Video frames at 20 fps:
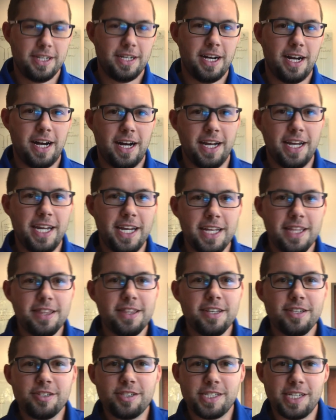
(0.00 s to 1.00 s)
Uh, in
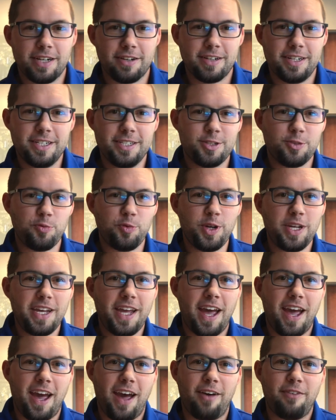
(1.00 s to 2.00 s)
this series, we
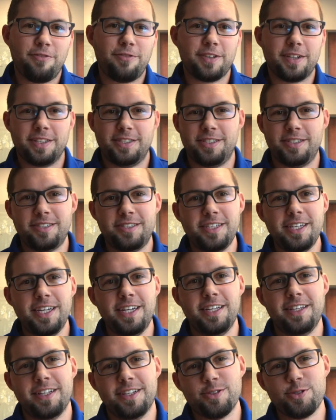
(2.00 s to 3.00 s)
have
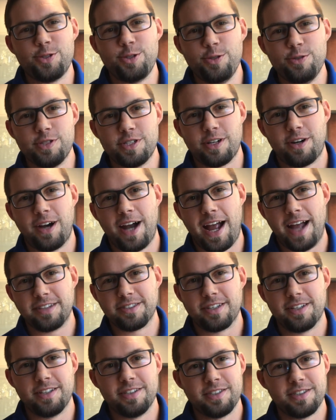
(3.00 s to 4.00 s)
seen that students are
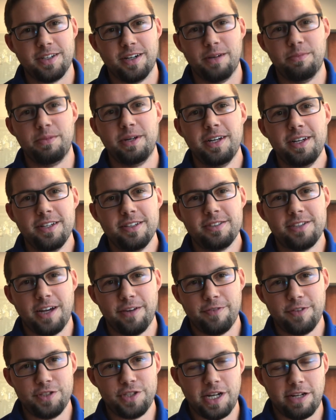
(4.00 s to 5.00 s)
asking some
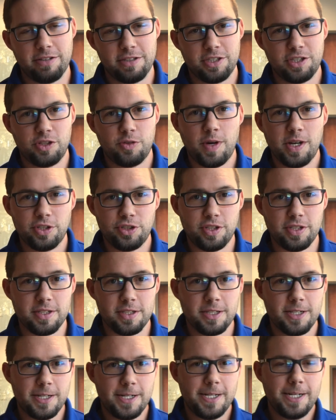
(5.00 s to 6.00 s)
tough and challenging
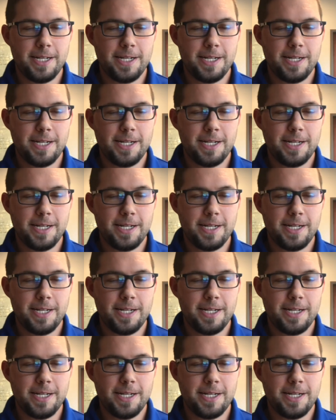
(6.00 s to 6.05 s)
questions.